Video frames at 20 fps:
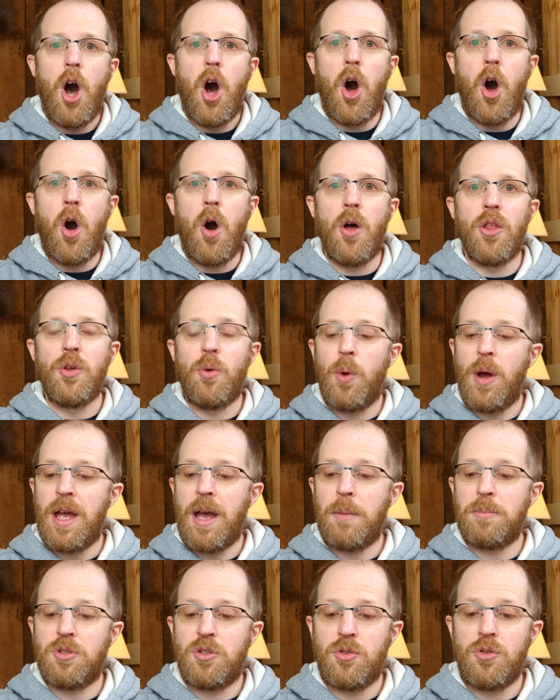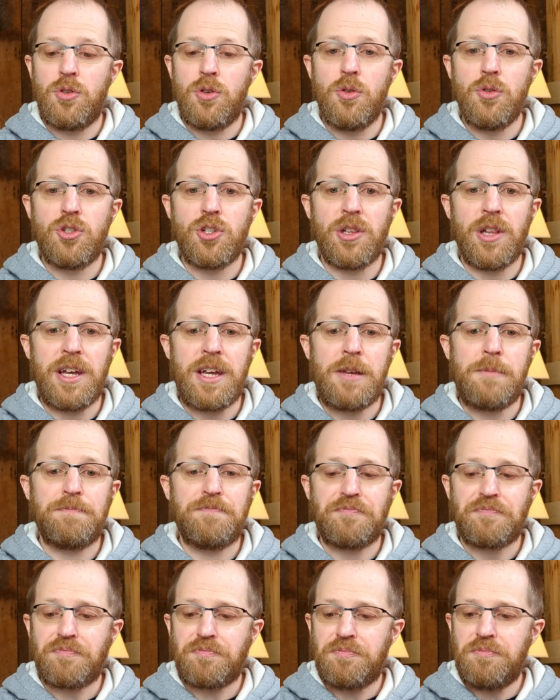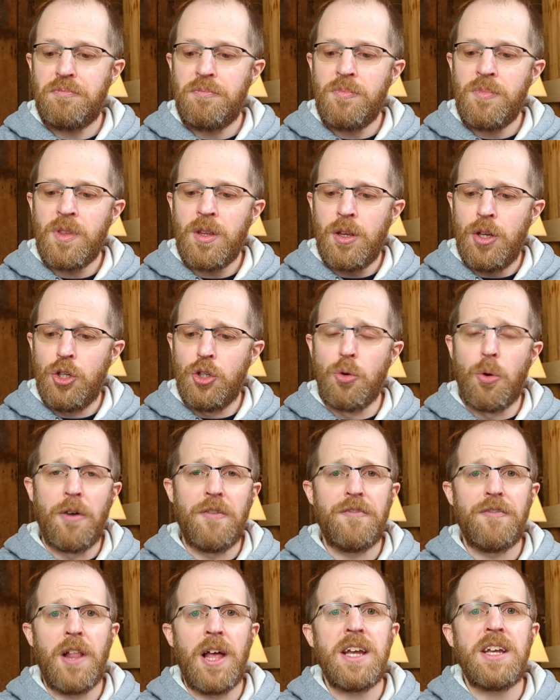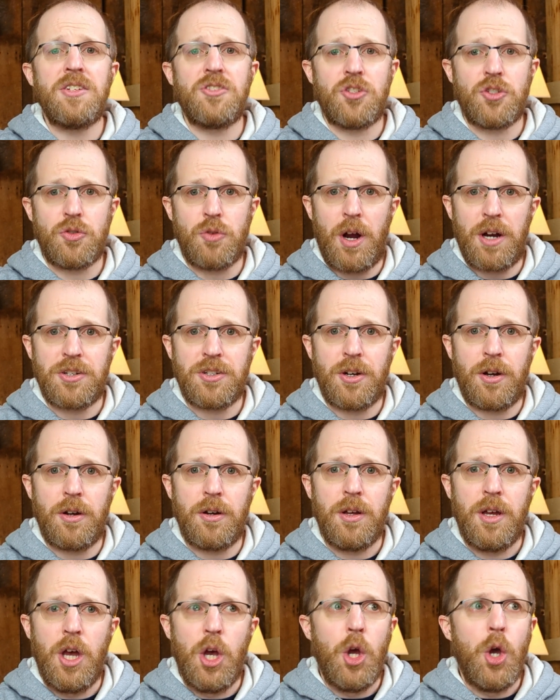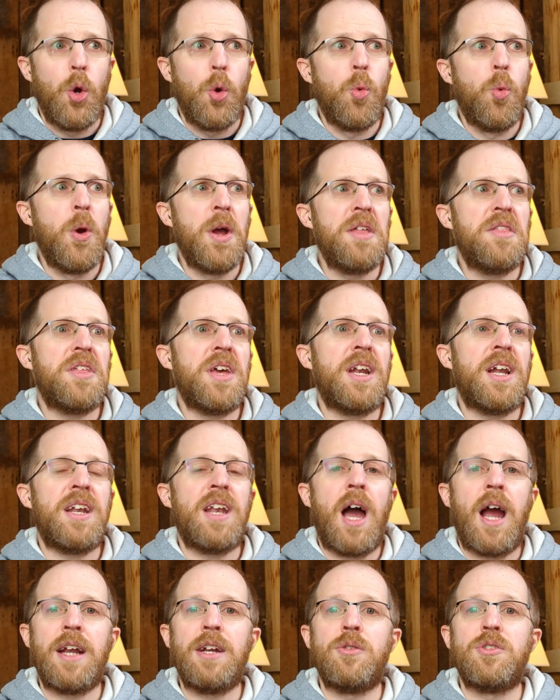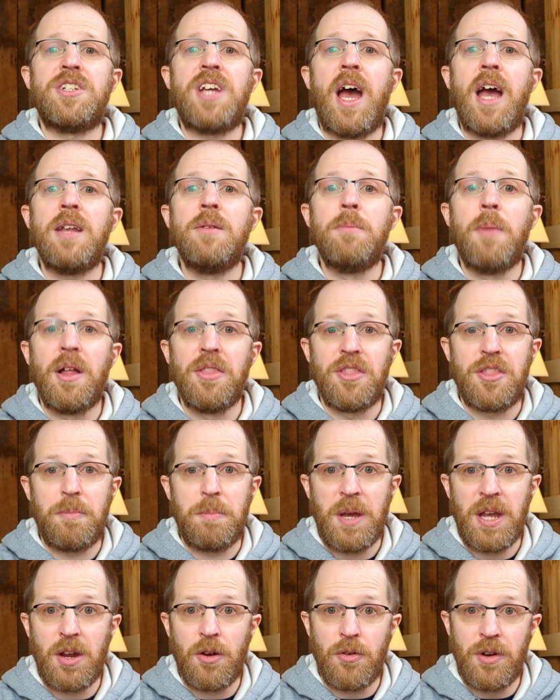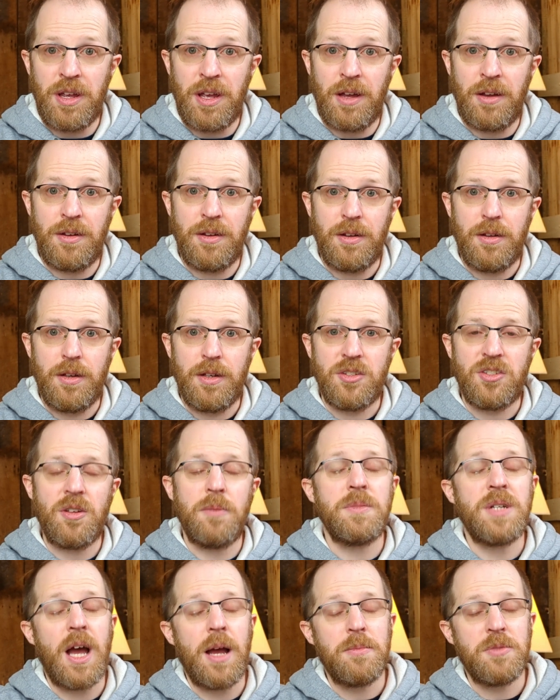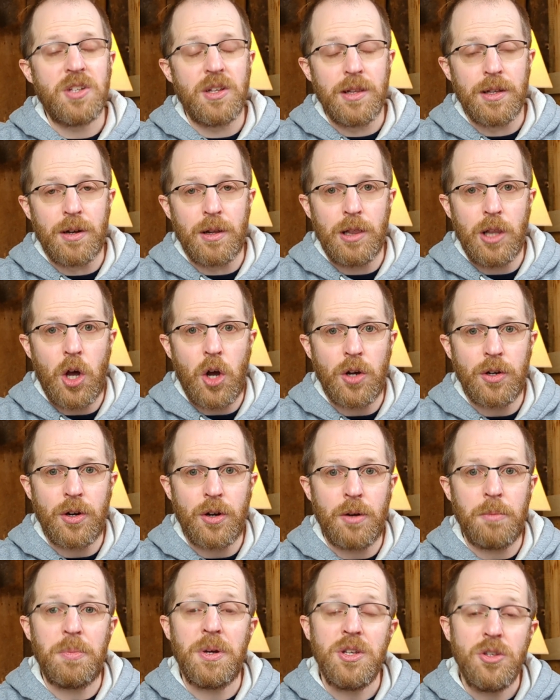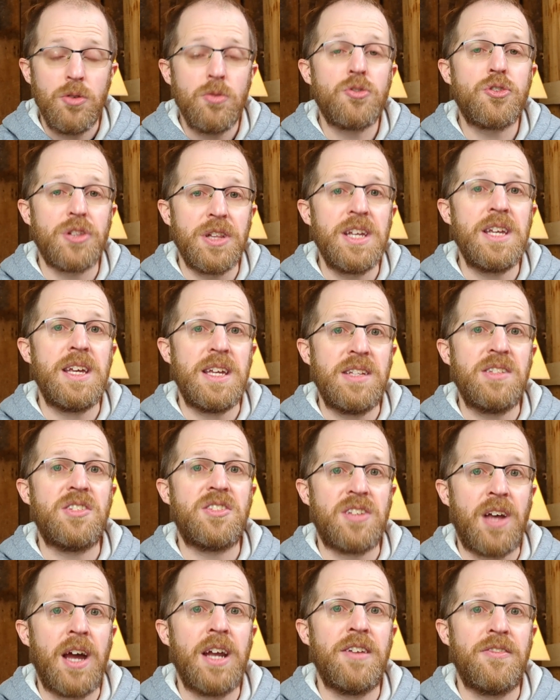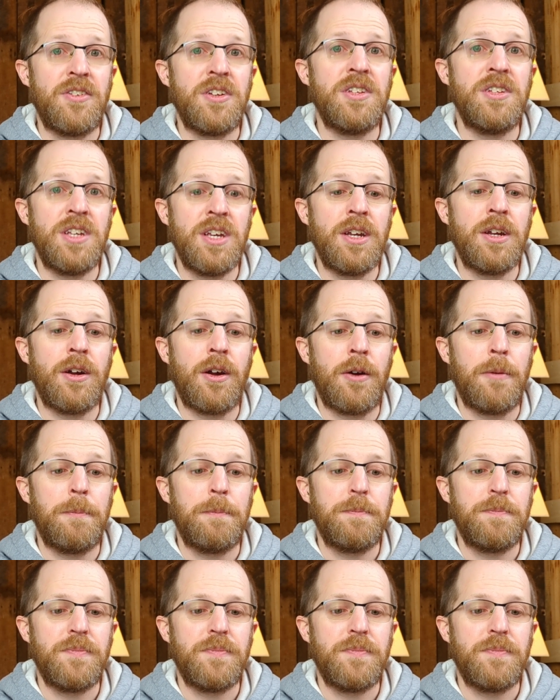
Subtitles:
all the way up to usually your flight instructor within a 9 or 10 month period, sometimes a little longer, but usually inside of a year.